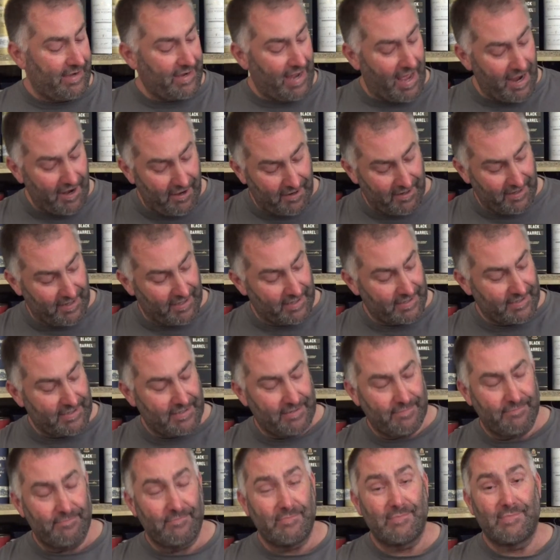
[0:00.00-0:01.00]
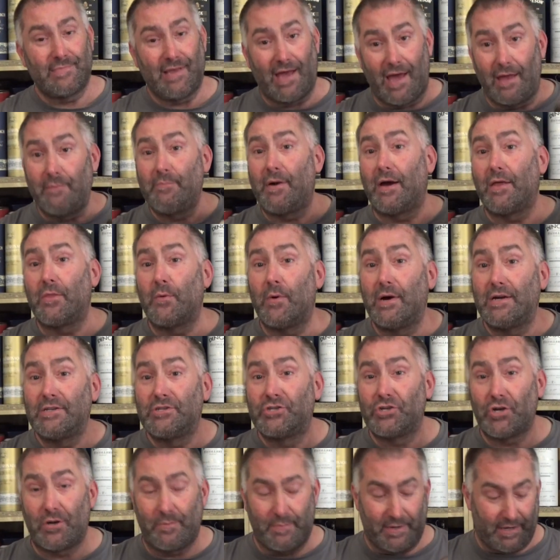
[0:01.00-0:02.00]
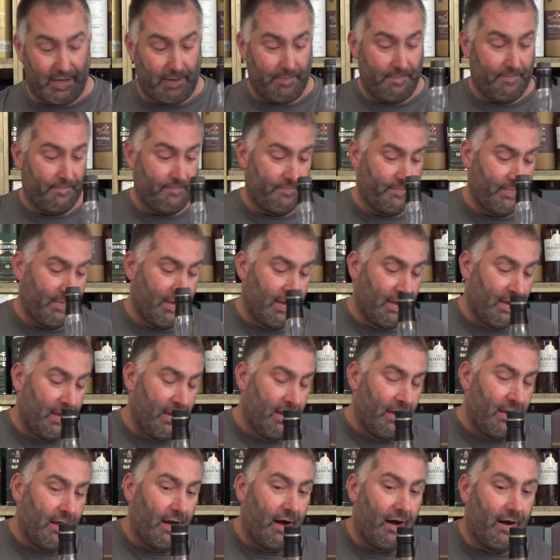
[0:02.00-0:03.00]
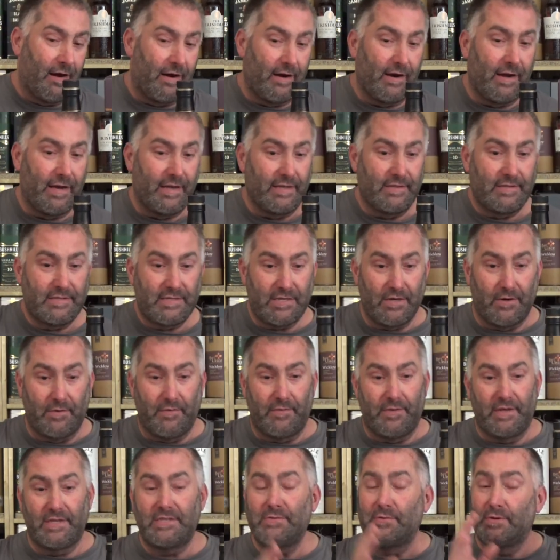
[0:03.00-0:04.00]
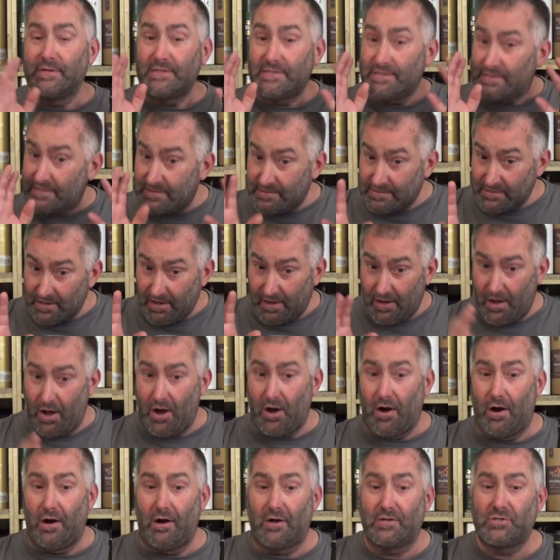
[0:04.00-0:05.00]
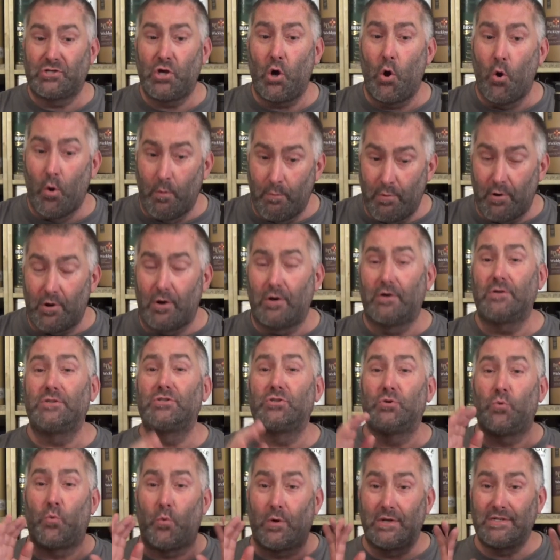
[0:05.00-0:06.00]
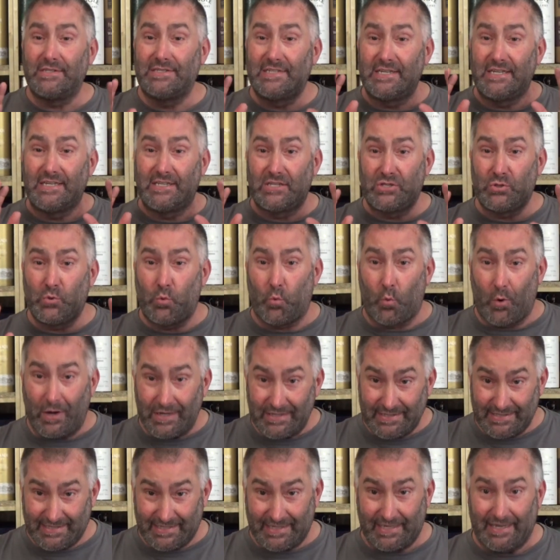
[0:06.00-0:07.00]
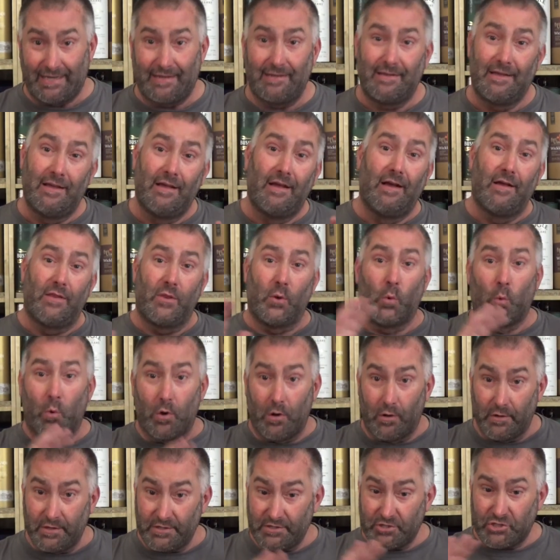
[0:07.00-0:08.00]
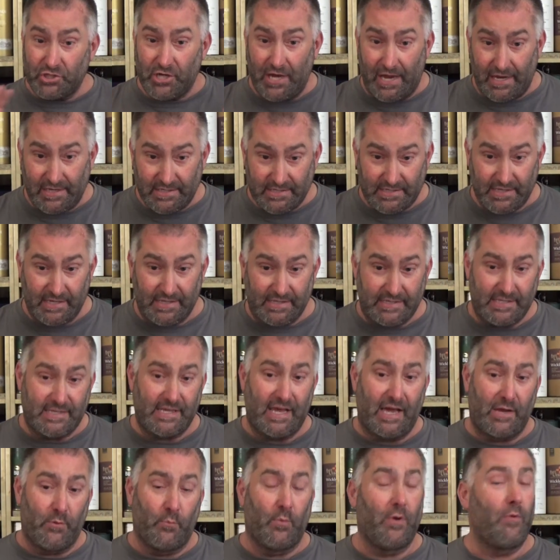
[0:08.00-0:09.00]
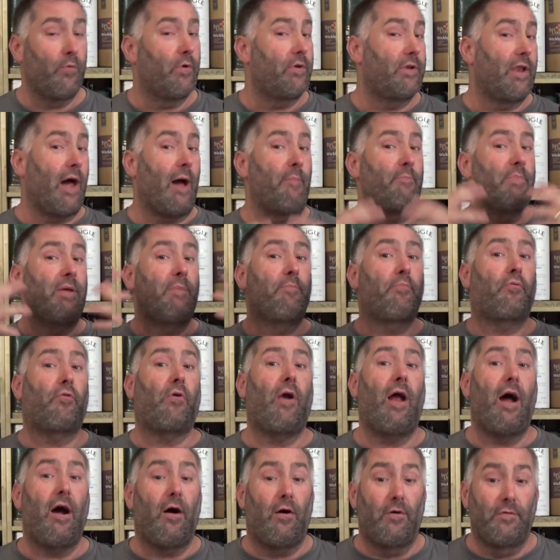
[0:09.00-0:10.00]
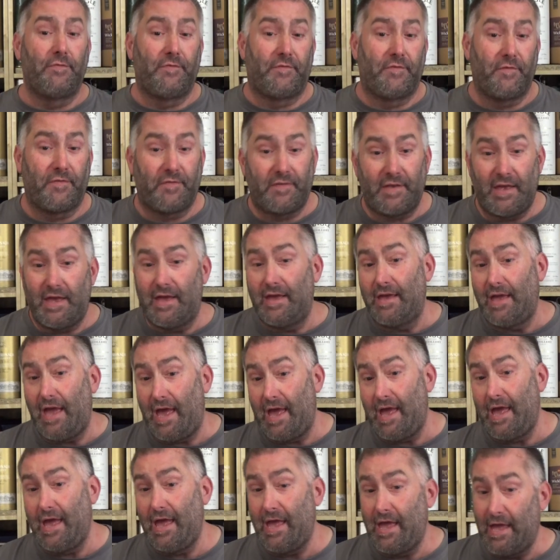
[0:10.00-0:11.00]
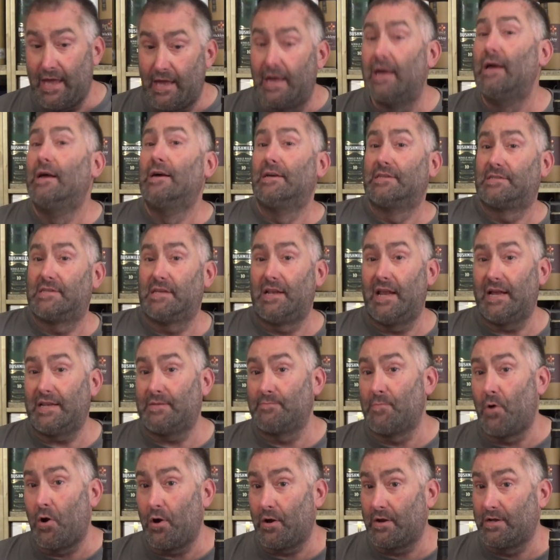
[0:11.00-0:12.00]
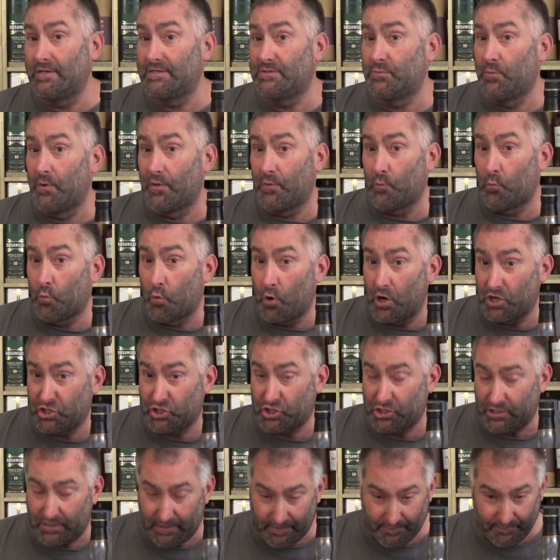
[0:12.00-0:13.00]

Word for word: Ireland. And by the way, Germany. All right, so this was October 2020. The world has changed since then. We would not be proud to say, hey, select markets with Russia.